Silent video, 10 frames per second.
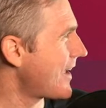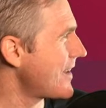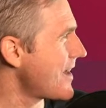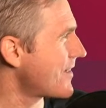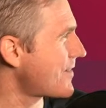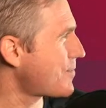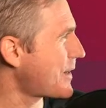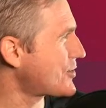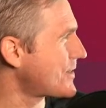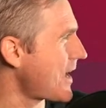it's a
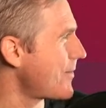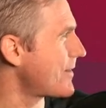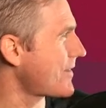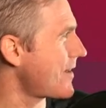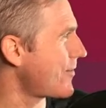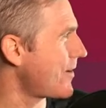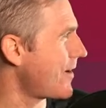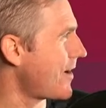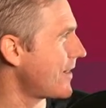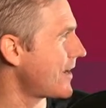special time. It's kind of a
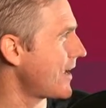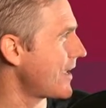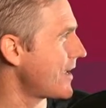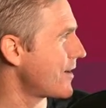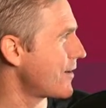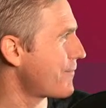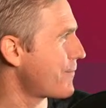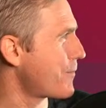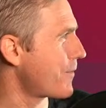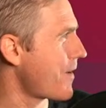holiday here
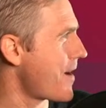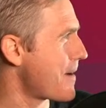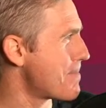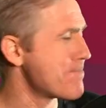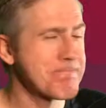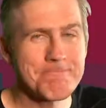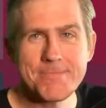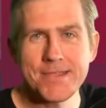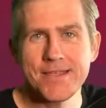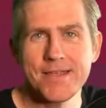for
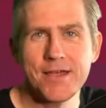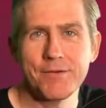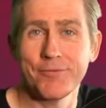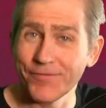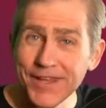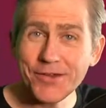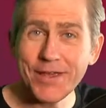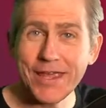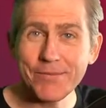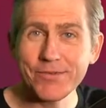video
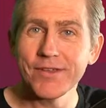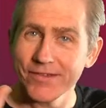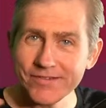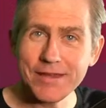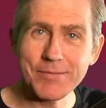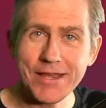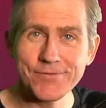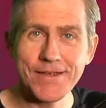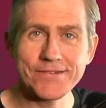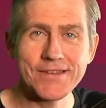games, Steam Next
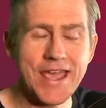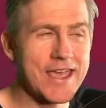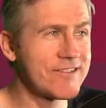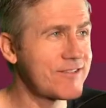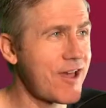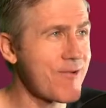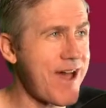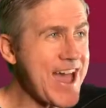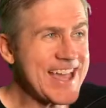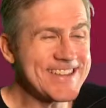Fest Day. So
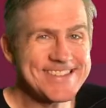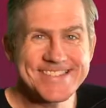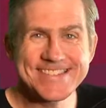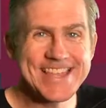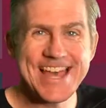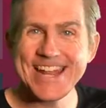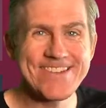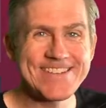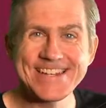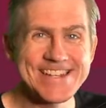I just thought I
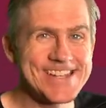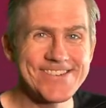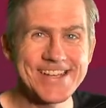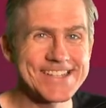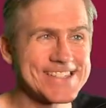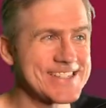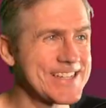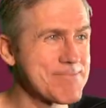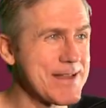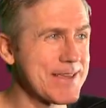would do it.
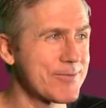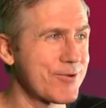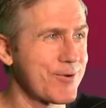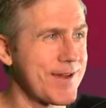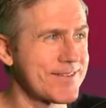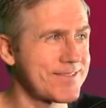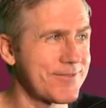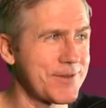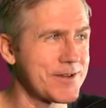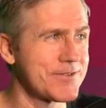My name's Chris, if
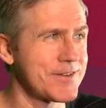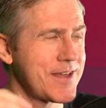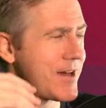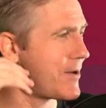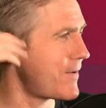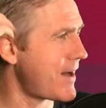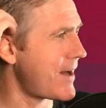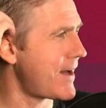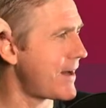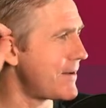you don't know.
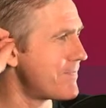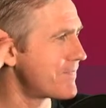I